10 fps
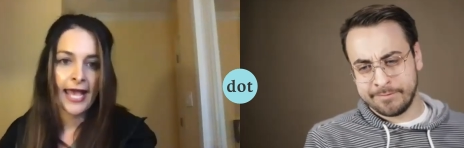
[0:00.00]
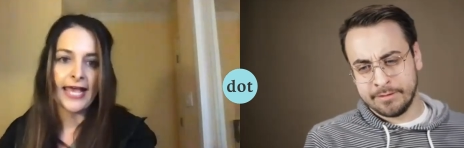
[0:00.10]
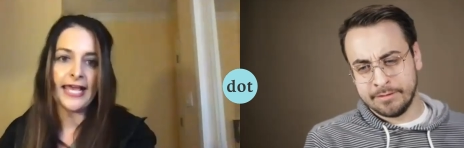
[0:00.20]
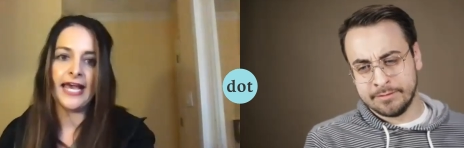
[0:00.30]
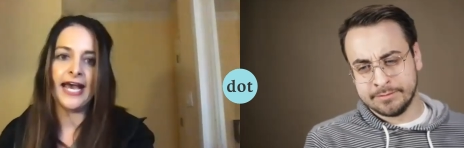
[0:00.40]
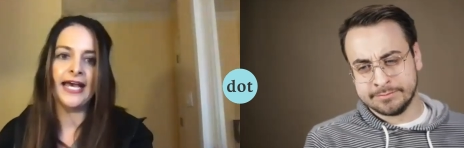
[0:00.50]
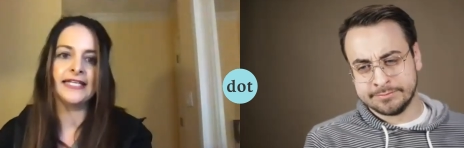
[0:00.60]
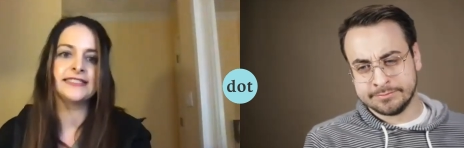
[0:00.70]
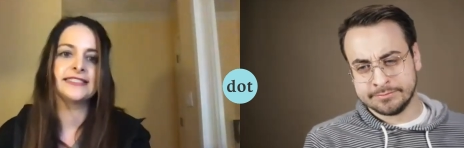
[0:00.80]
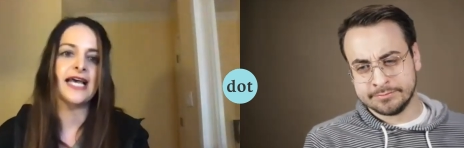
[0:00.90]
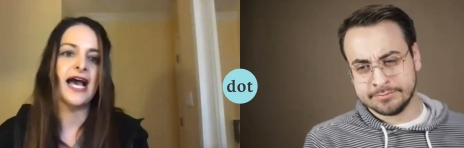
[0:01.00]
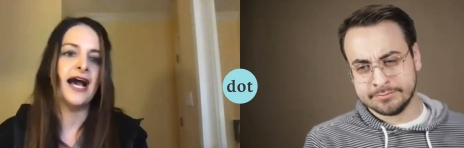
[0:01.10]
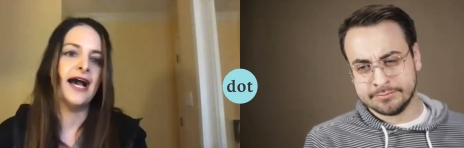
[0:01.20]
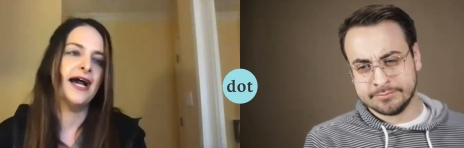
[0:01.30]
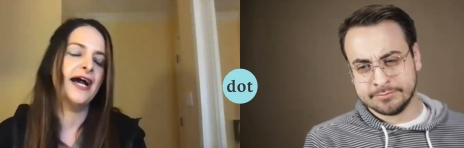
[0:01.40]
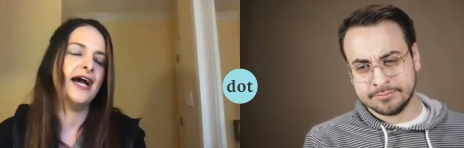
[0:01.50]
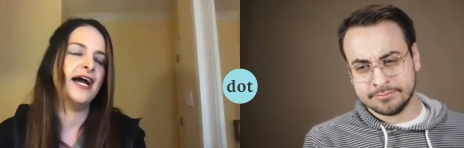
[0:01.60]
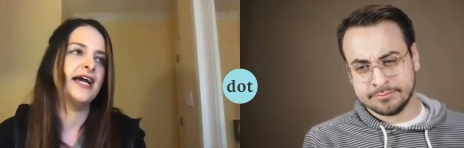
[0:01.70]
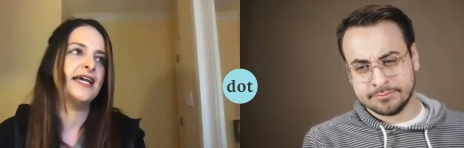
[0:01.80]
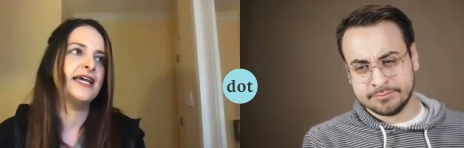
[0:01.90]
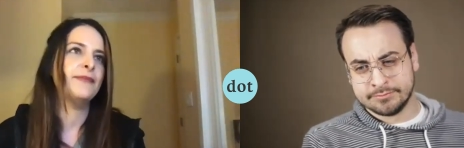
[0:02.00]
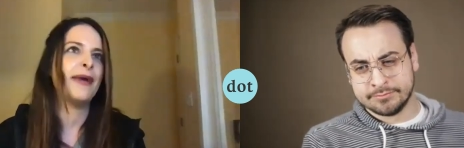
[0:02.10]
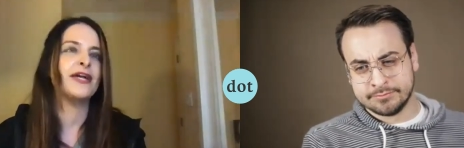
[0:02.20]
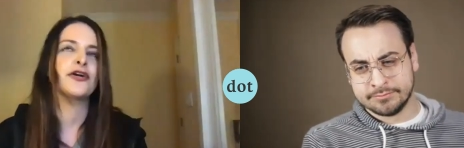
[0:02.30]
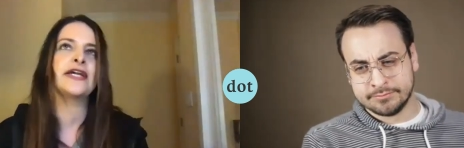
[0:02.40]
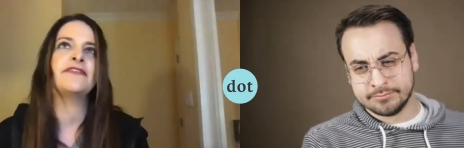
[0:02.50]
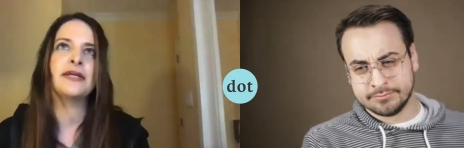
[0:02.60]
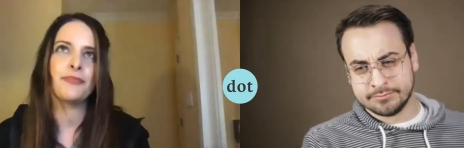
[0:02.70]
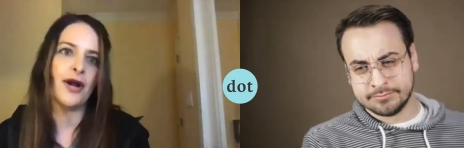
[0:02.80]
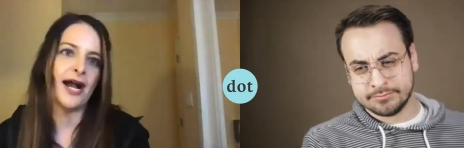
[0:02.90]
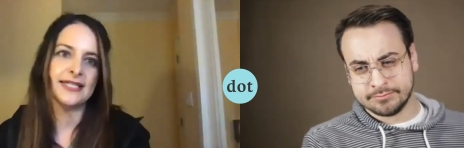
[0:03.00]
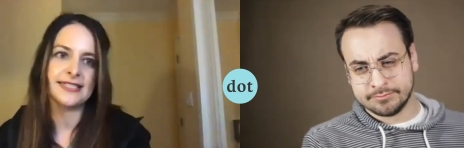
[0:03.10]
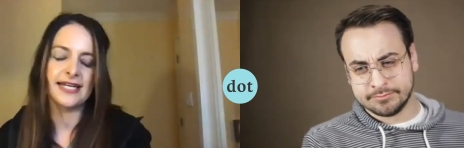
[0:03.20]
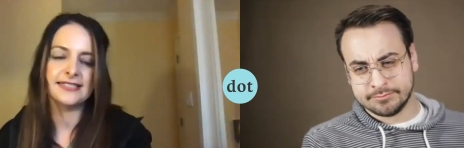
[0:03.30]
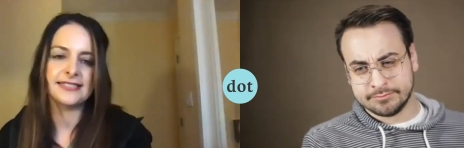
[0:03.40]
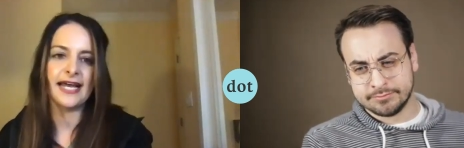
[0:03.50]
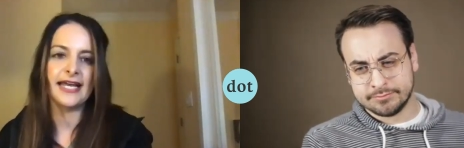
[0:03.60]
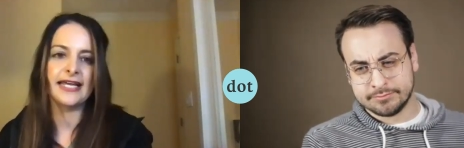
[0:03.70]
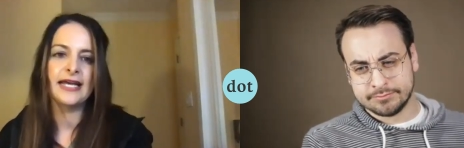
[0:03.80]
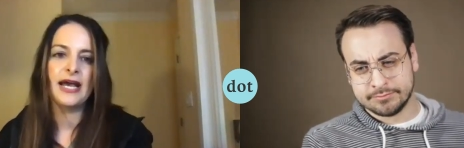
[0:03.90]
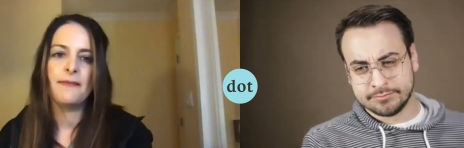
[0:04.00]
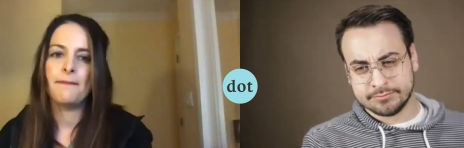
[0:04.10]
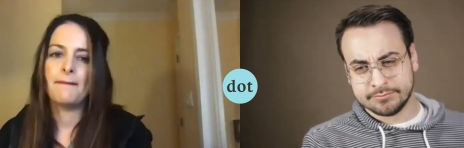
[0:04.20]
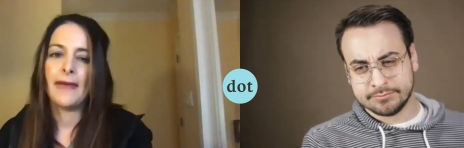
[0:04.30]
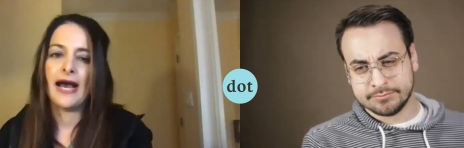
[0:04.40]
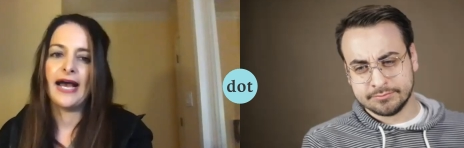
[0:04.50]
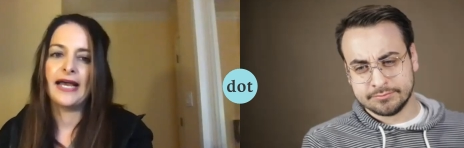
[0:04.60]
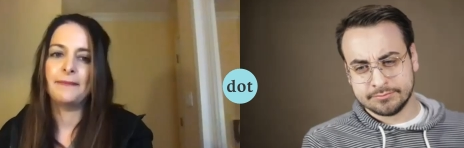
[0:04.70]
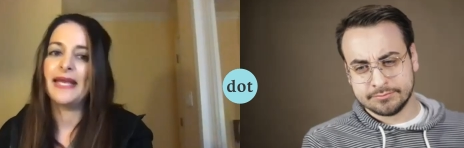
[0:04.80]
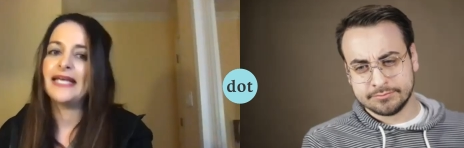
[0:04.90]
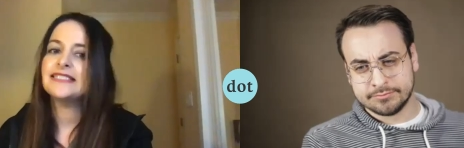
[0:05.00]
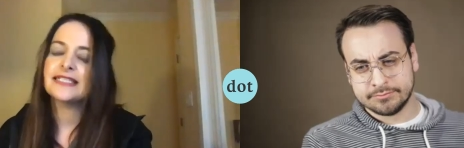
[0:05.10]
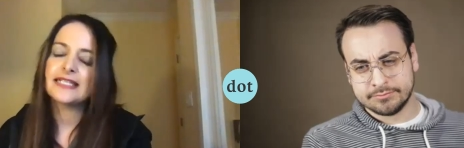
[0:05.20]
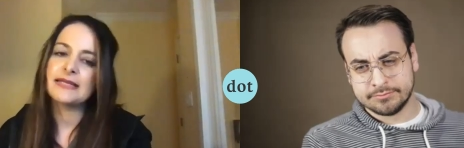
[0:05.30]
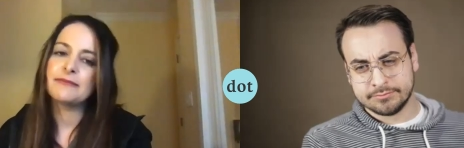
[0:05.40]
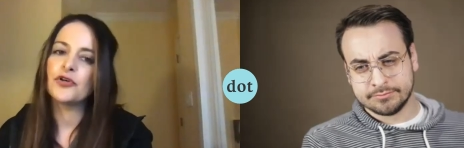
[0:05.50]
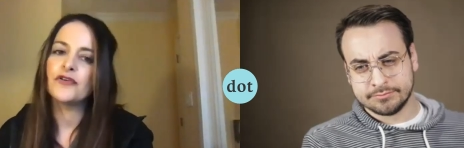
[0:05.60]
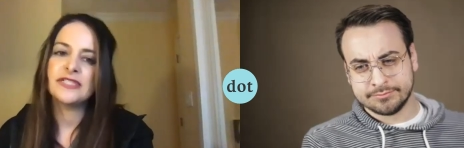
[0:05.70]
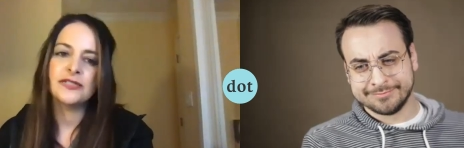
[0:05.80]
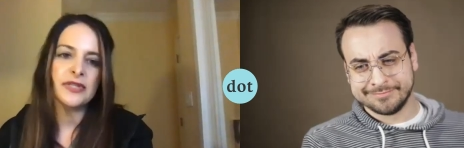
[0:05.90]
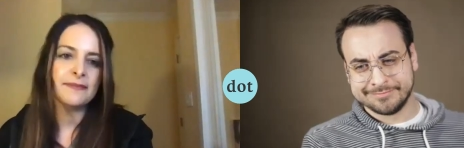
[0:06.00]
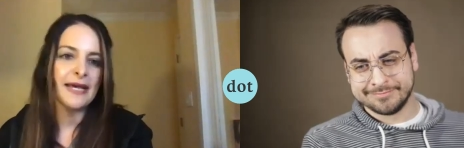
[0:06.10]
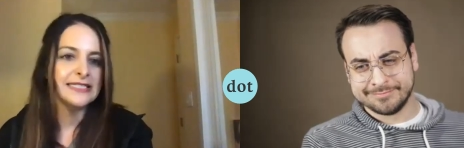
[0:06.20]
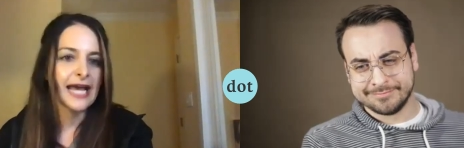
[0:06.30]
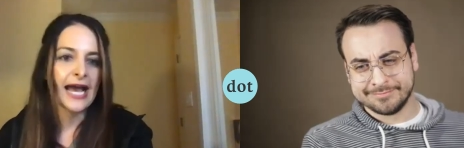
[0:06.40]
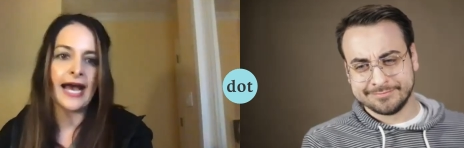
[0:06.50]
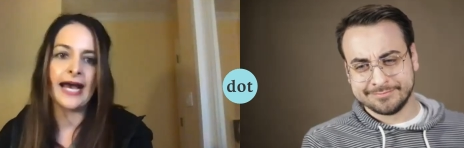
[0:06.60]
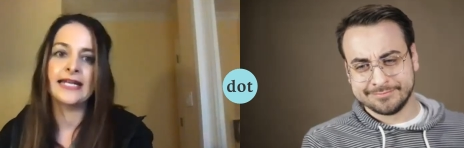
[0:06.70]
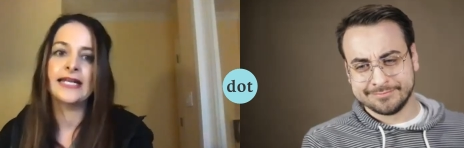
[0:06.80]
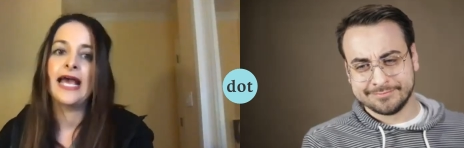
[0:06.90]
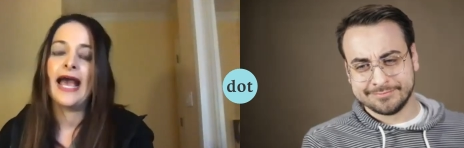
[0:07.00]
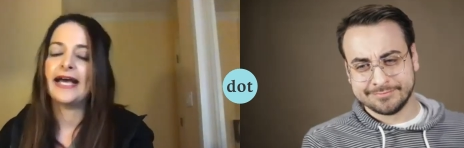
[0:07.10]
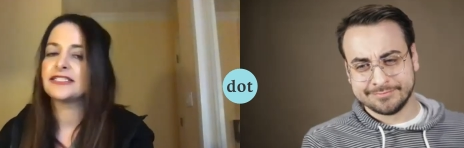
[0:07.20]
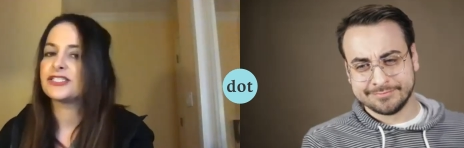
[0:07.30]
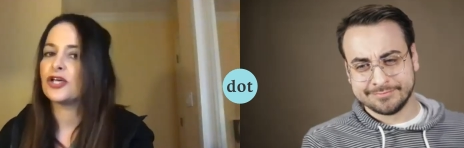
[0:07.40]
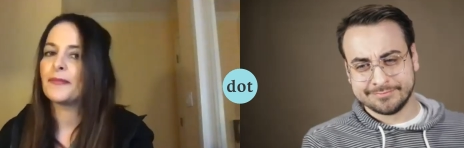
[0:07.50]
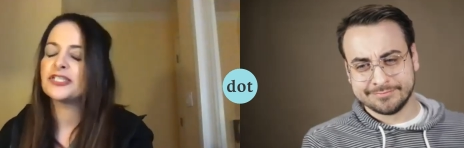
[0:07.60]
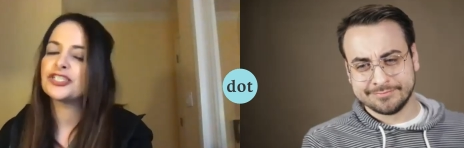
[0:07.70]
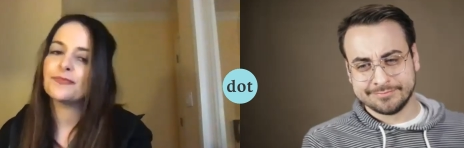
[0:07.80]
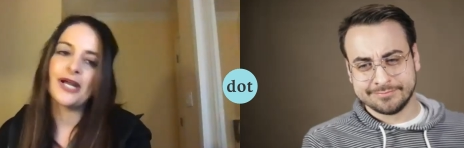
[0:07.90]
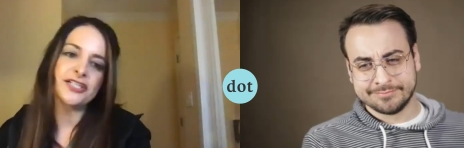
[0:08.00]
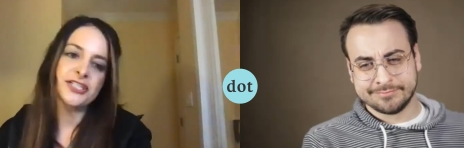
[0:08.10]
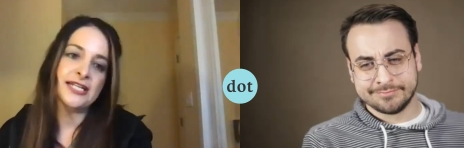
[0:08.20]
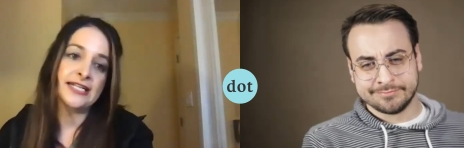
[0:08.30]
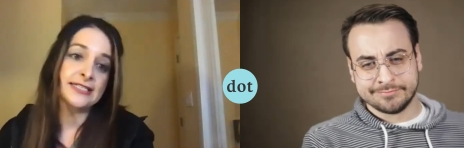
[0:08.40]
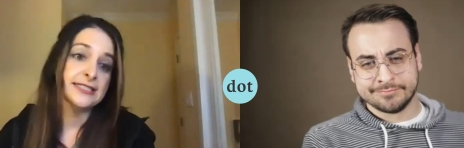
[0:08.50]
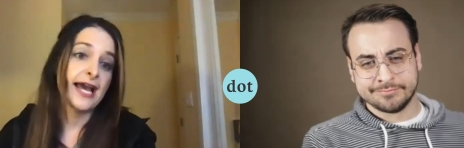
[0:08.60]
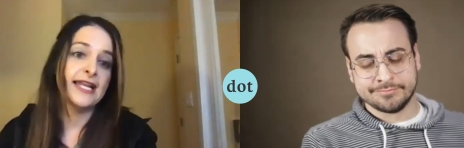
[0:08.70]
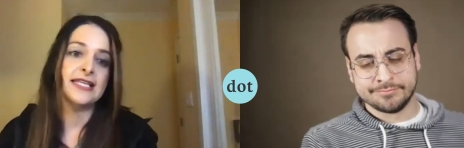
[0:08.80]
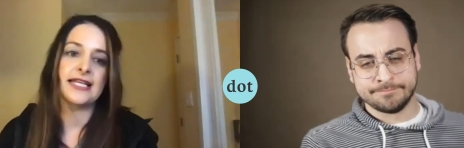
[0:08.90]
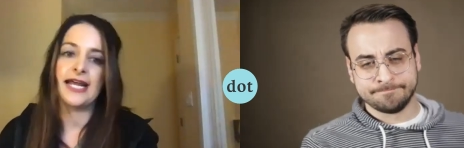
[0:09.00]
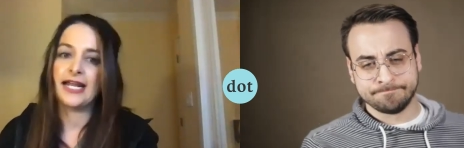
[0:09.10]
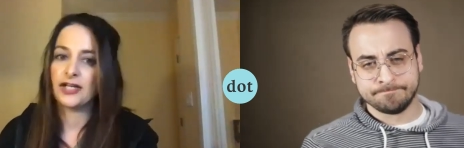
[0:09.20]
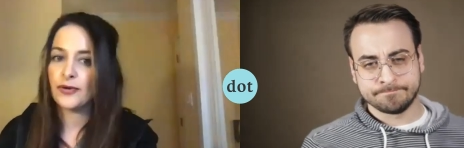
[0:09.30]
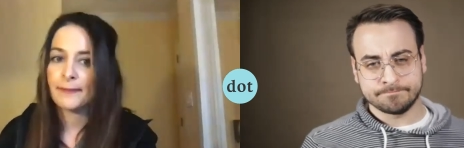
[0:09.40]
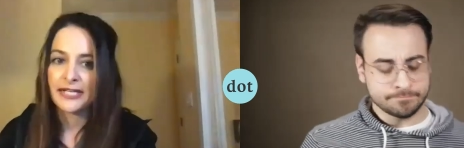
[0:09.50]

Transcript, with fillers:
Speaker 1: and uh, in my grieving process, I I basically moved in with my dad had so much depression and anxiety that I had to quit my